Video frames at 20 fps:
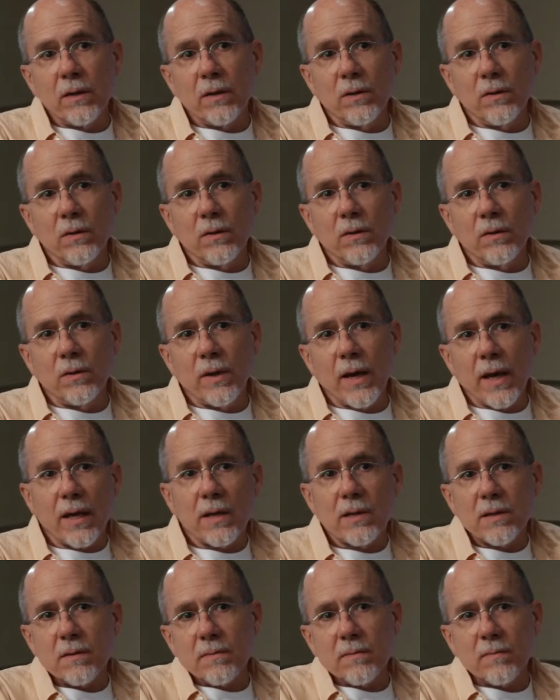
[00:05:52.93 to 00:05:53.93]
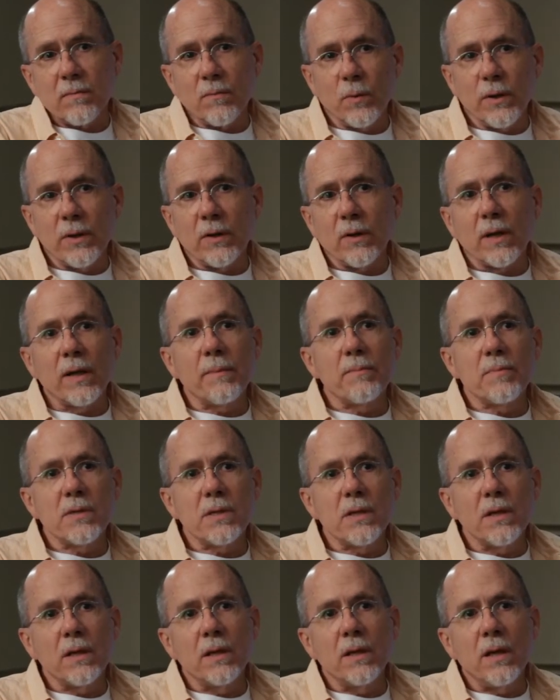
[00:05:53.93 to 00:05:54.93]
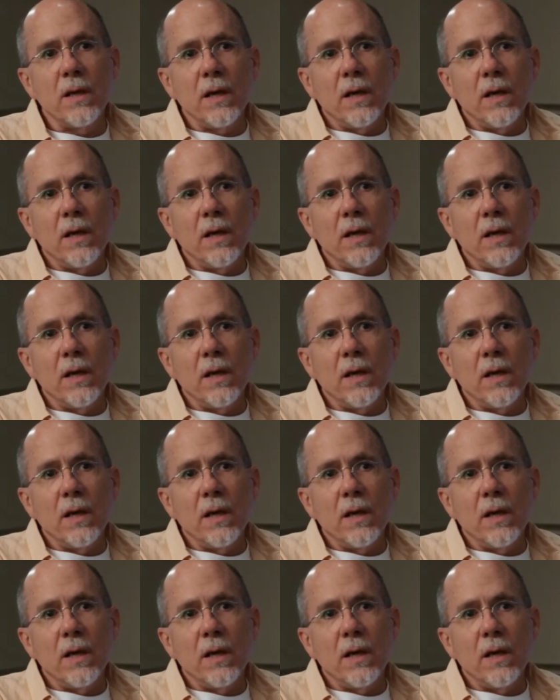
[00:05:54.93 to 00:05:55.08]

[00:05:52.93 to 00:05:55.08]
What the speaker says: You can't read their lips, and